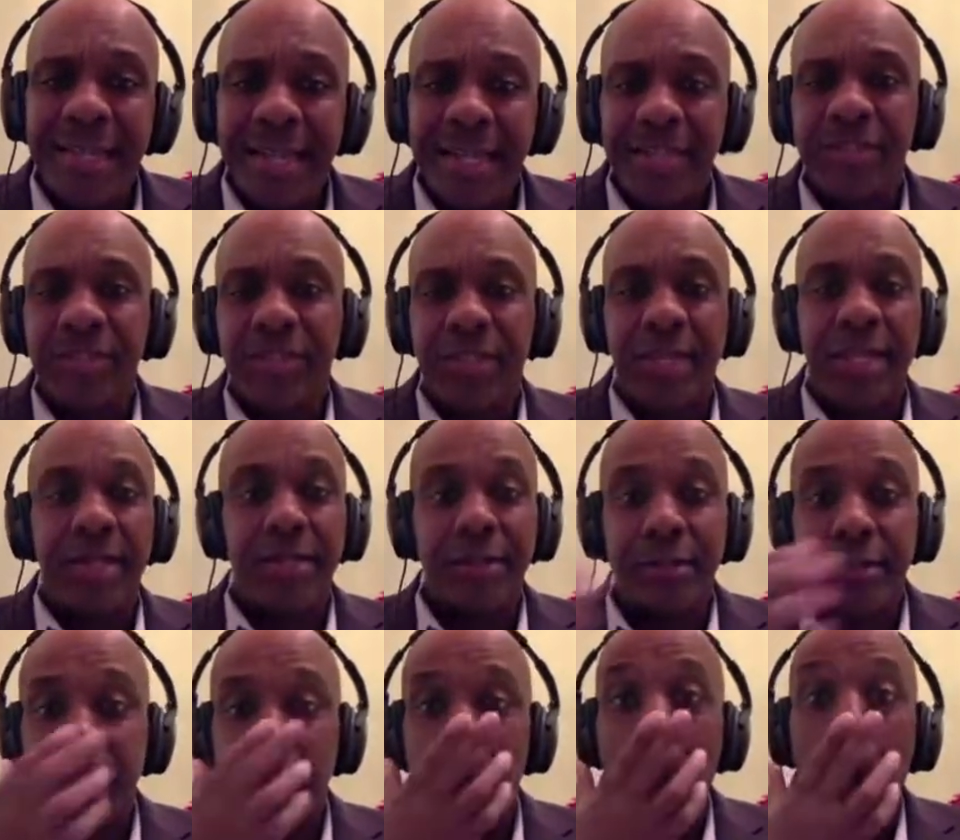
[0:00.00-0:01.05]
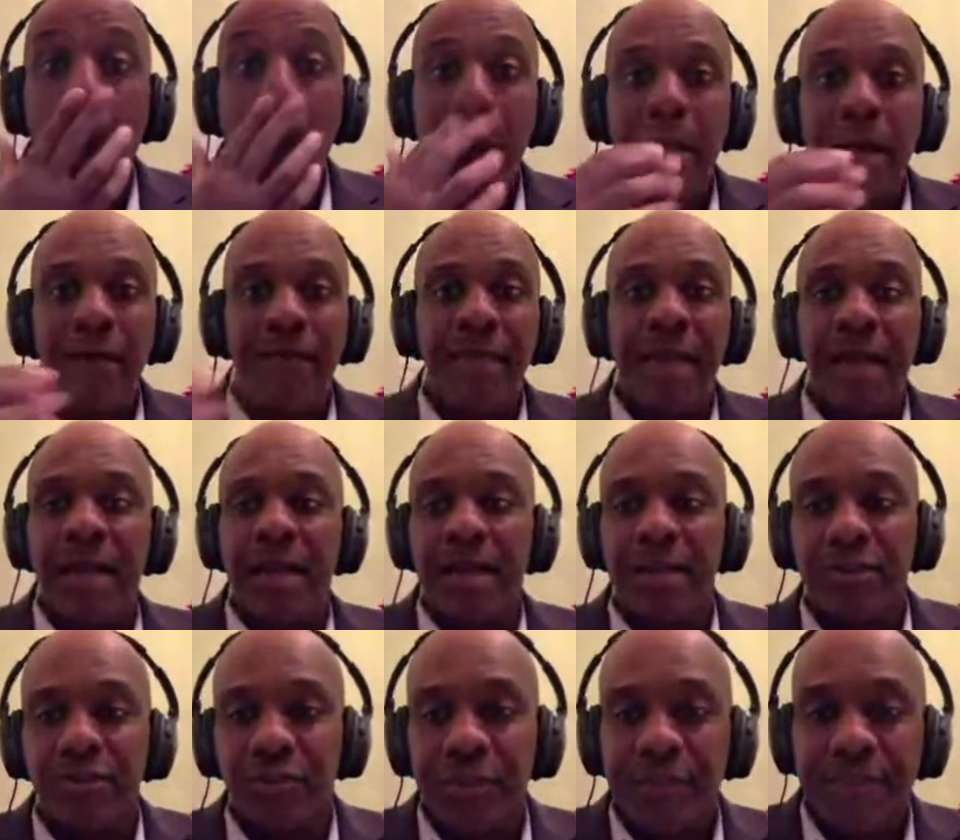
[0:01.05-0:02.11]
legislators of that
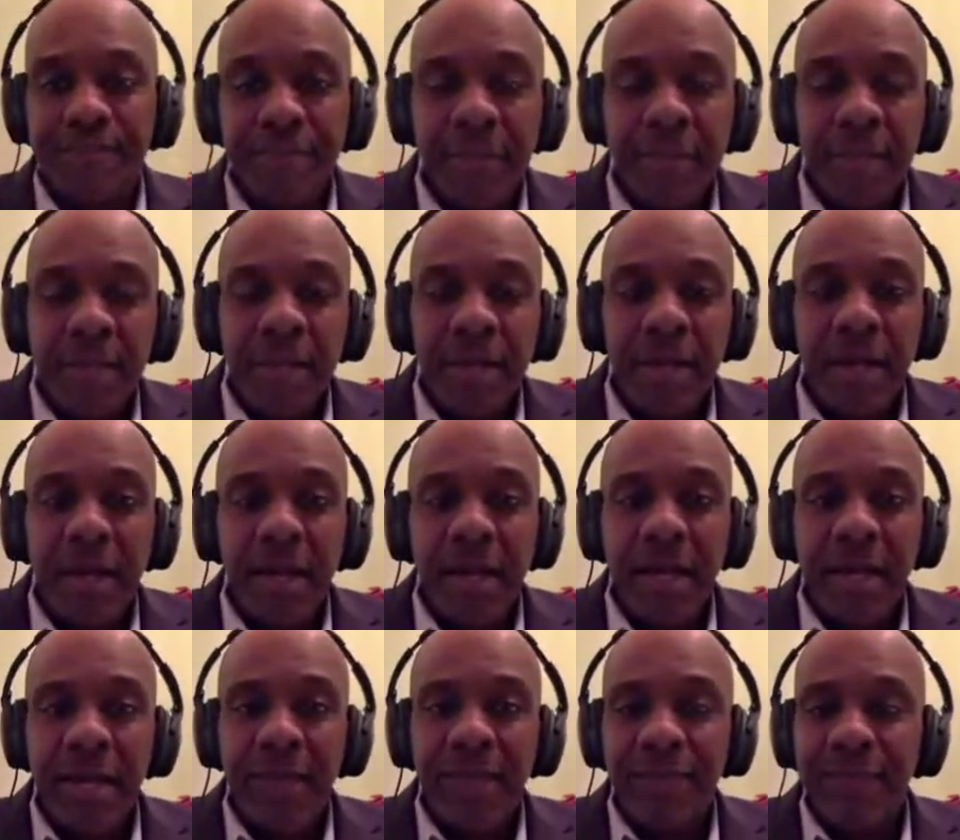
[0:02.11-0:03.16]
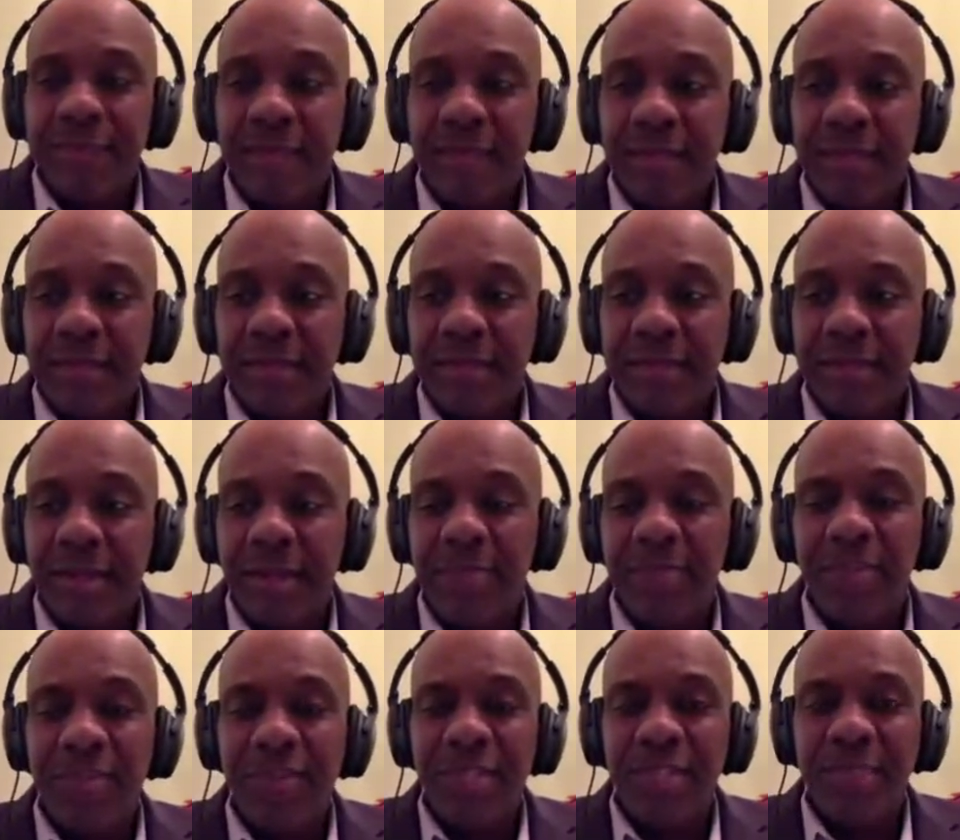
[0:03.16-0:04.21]
country have their
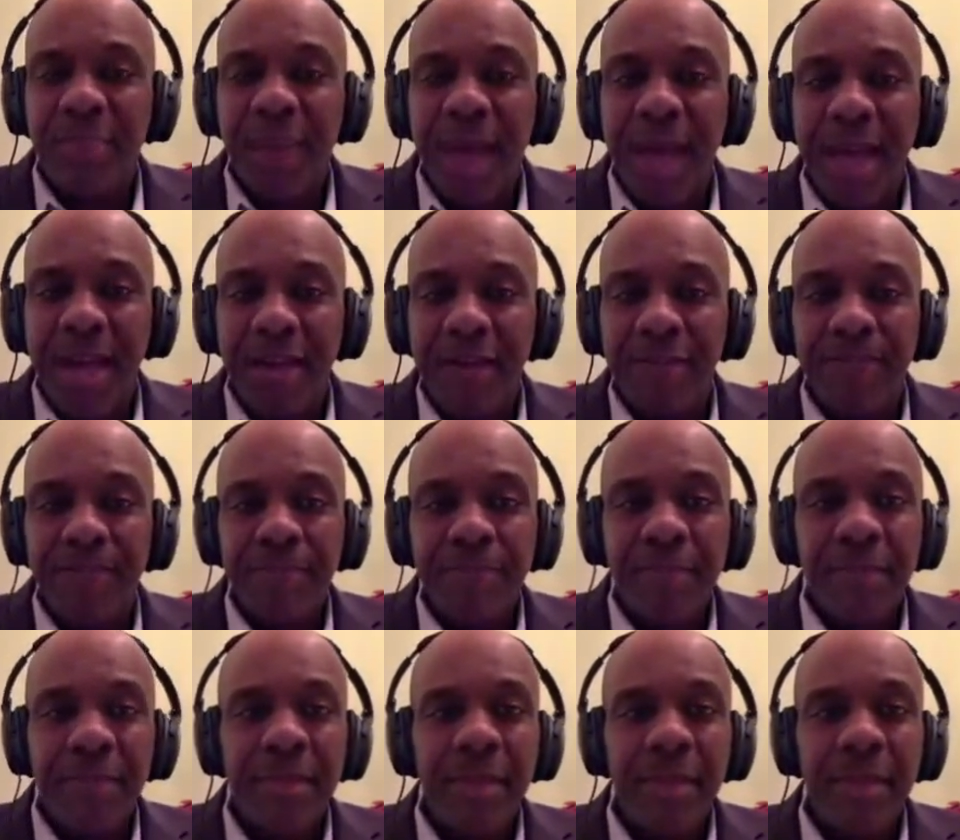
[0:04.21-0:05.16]
terms have expired.